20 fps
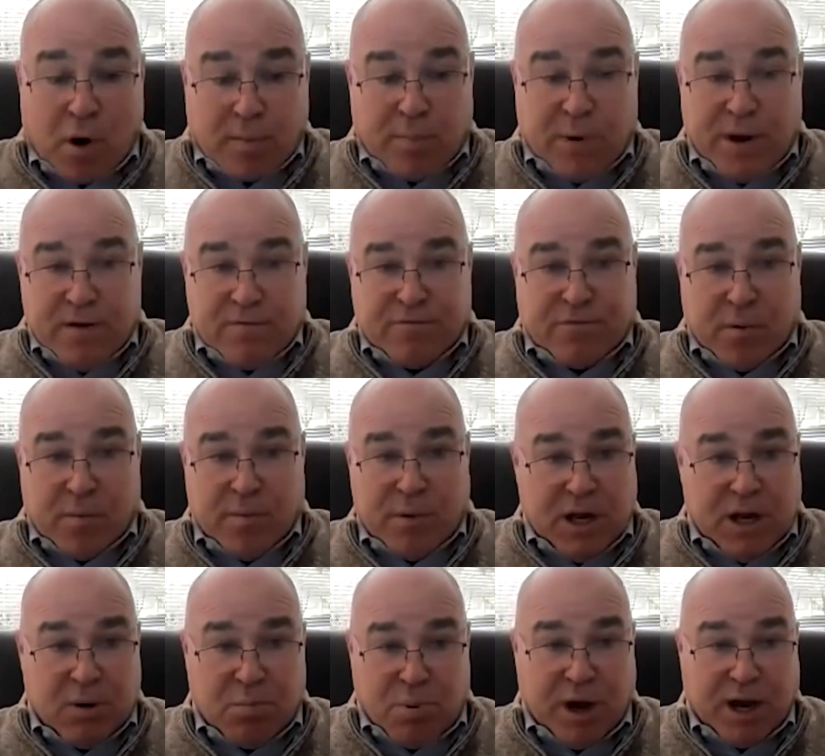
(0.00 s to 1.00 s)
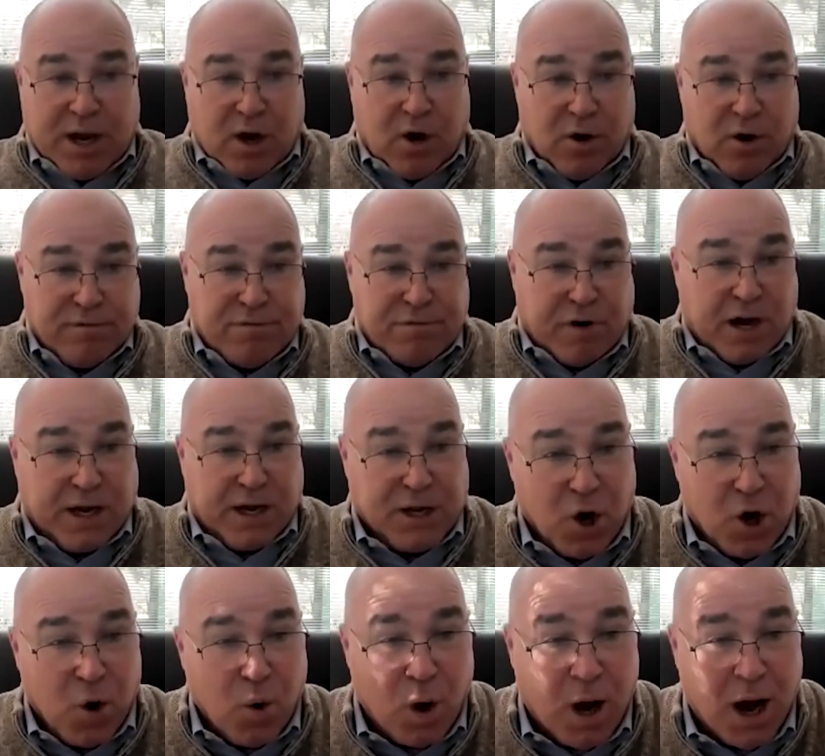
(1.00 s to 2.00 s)
be it for me to pick on
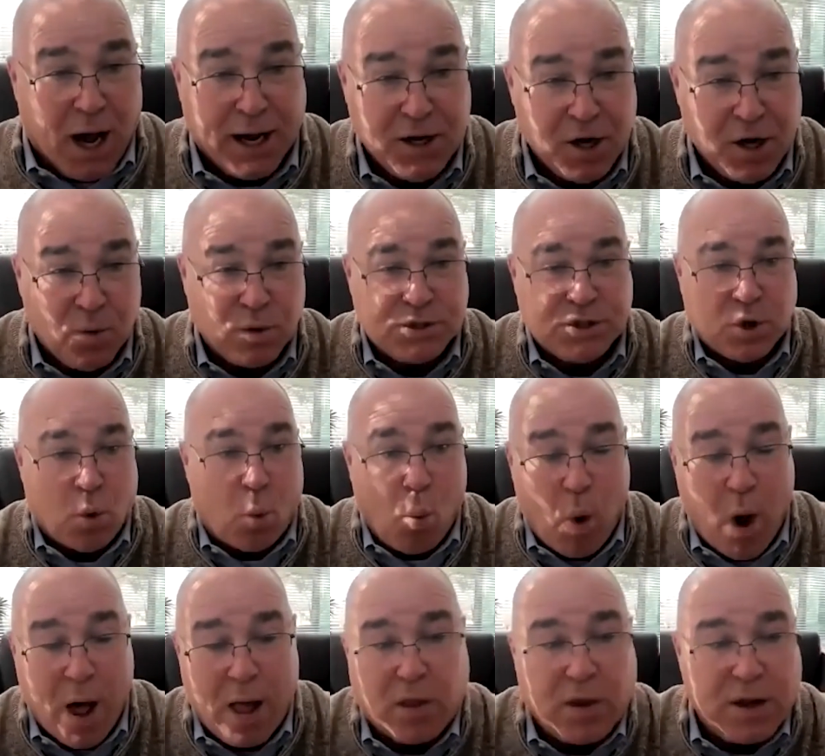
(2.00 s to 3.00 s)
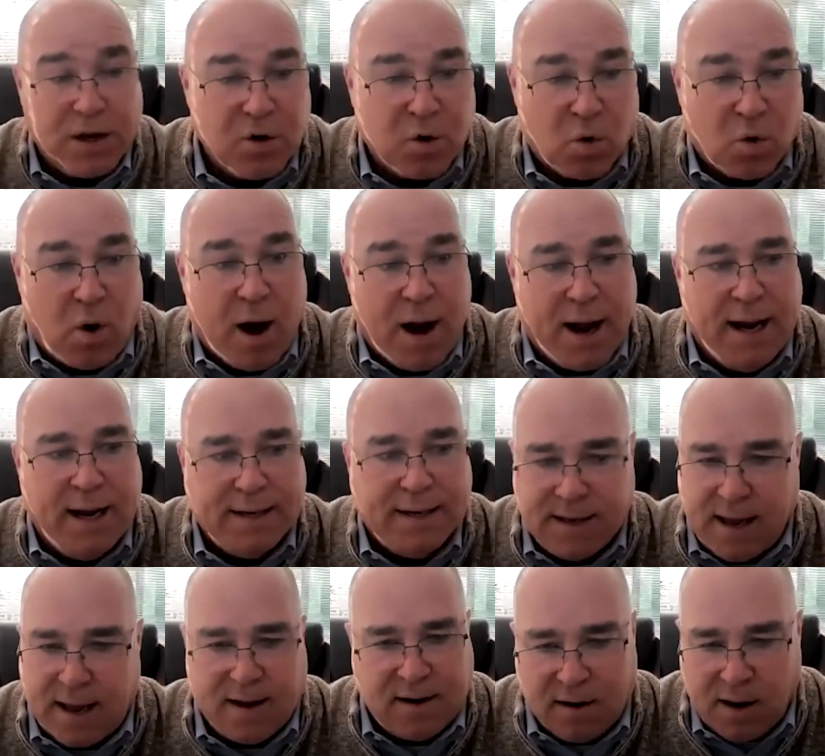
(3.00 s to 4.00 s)
FICO. I know it's a well-ingrained
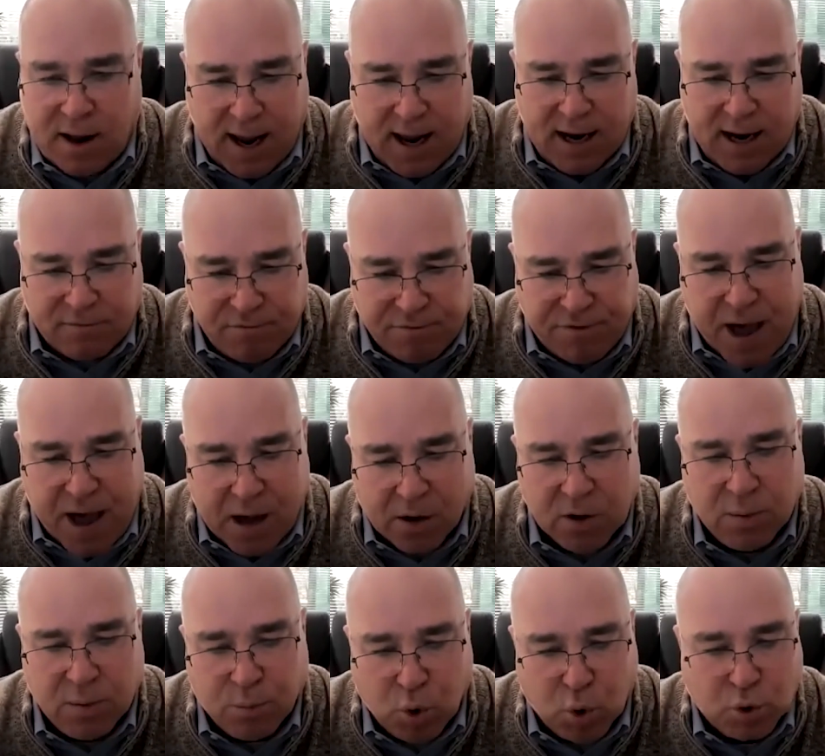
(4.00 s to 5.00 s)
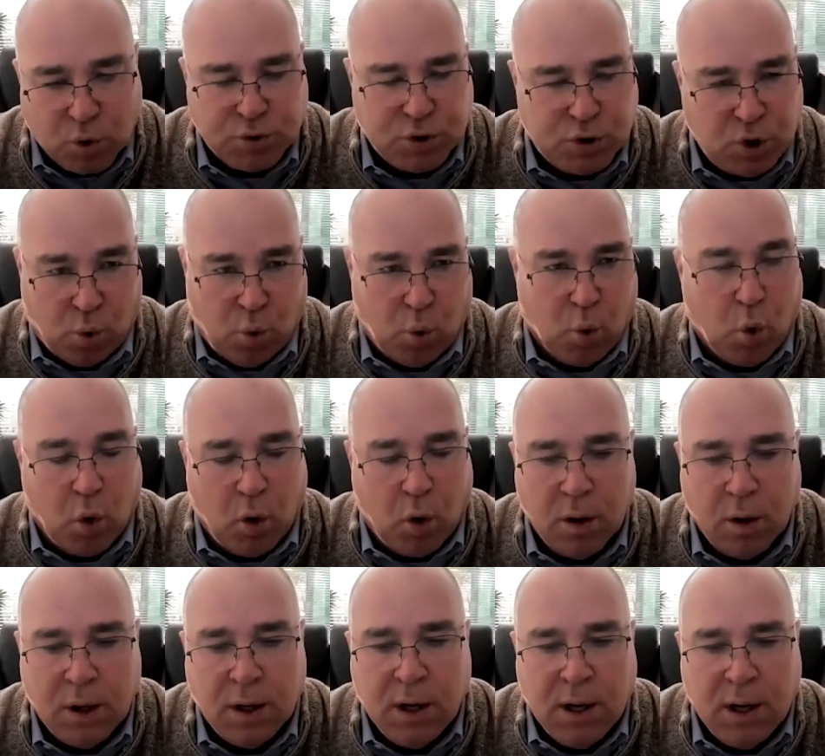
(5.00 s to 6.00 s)
and a valuable tool.
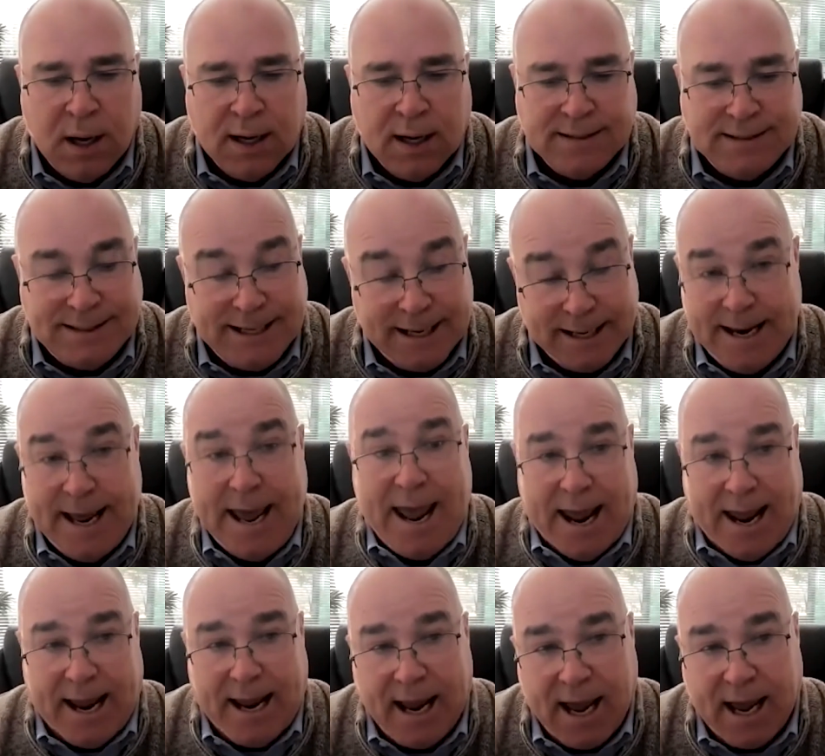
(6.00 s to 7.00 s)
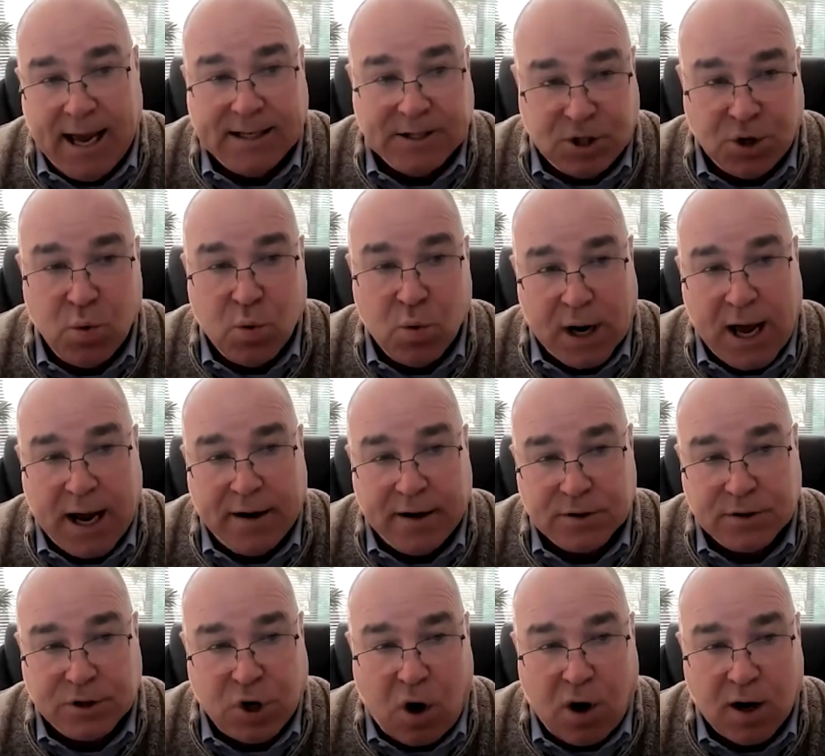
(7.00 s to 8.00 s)
Today, as you and I
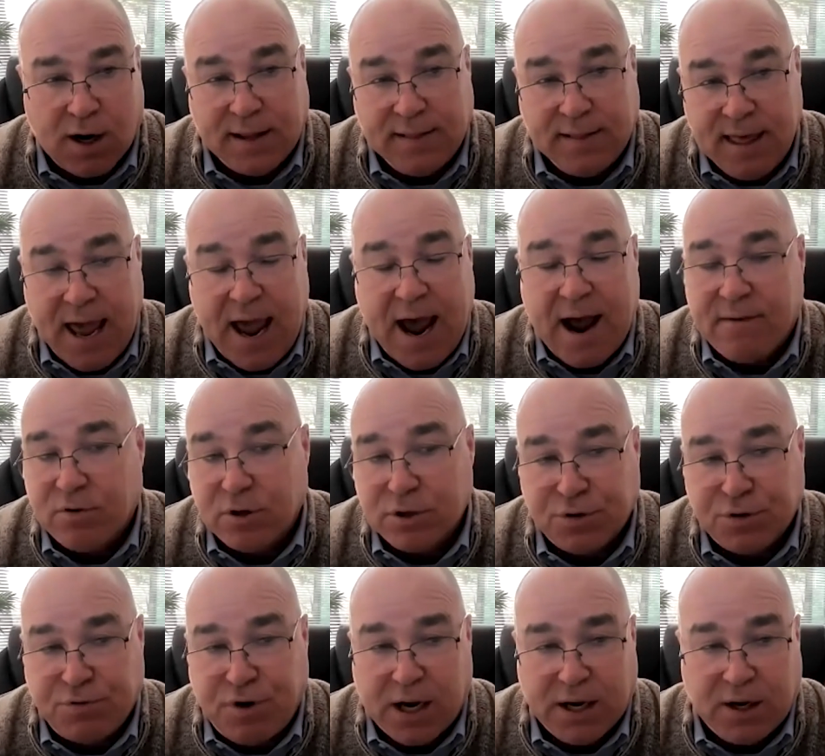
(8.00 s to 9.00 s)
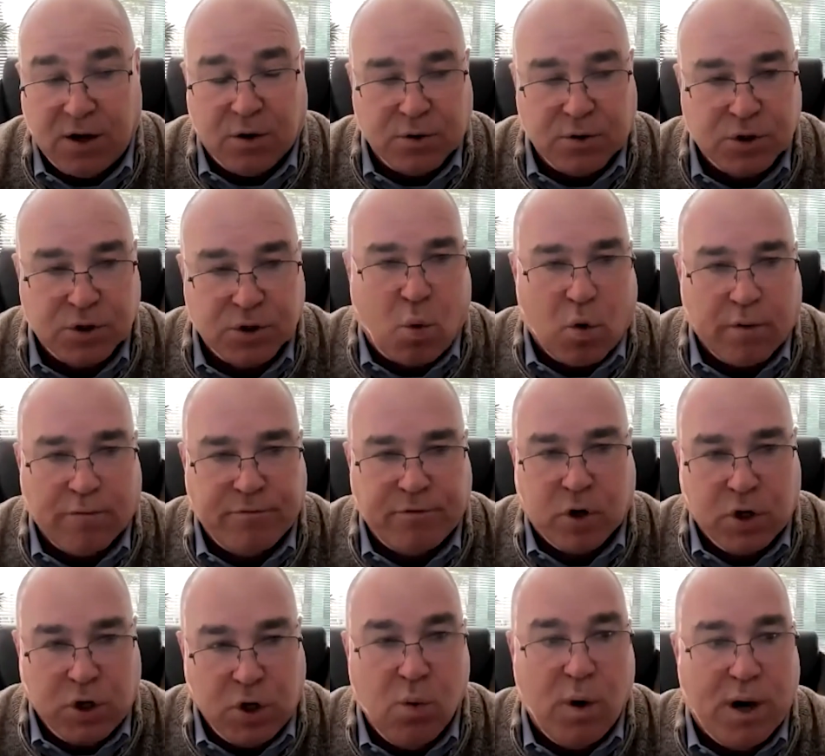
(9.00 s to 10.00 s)
are talking, the average FICO score for
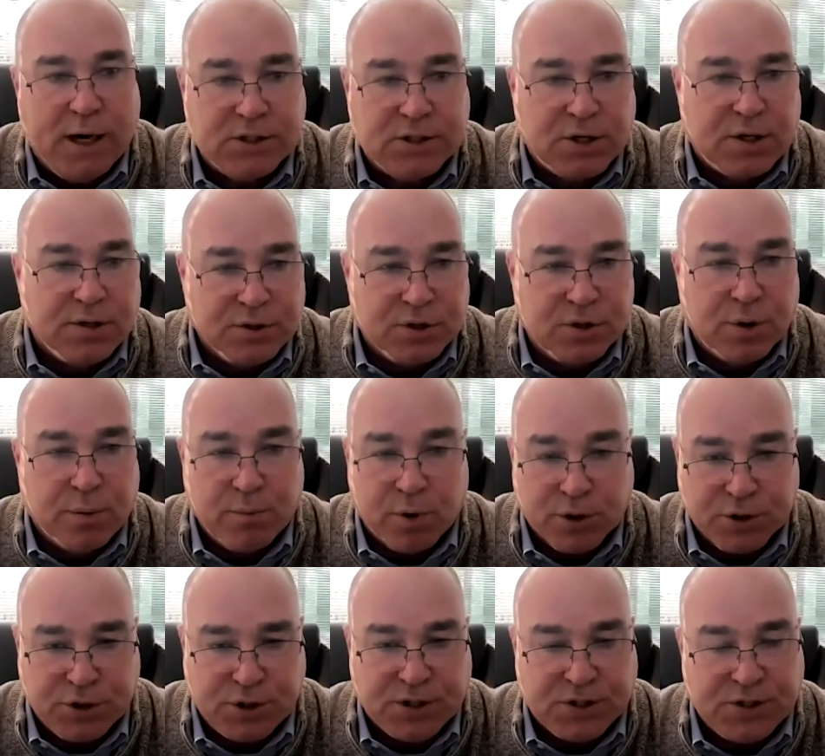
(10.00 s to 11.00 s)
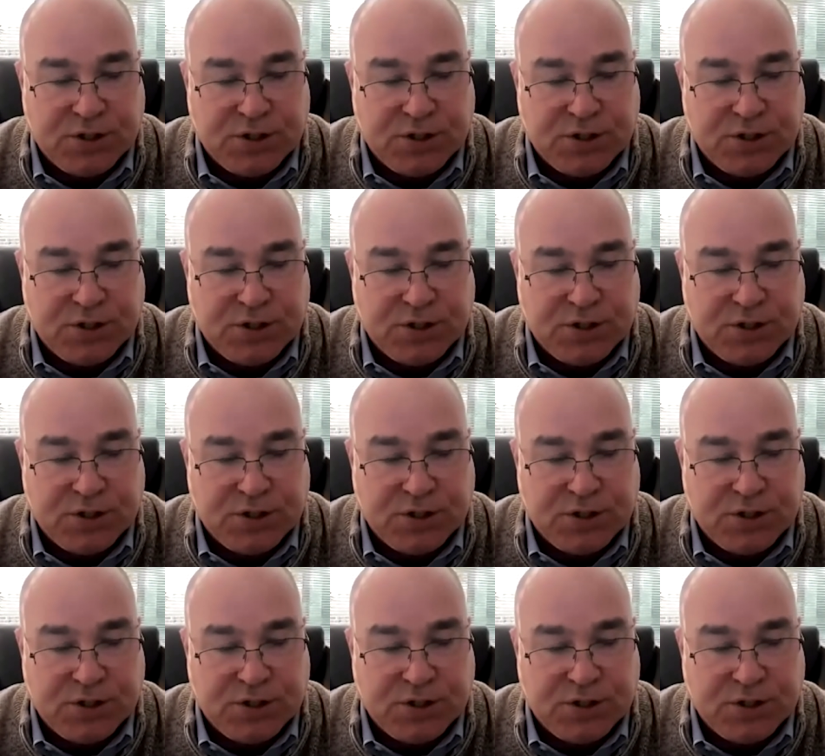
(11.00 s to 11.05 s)
US consumers is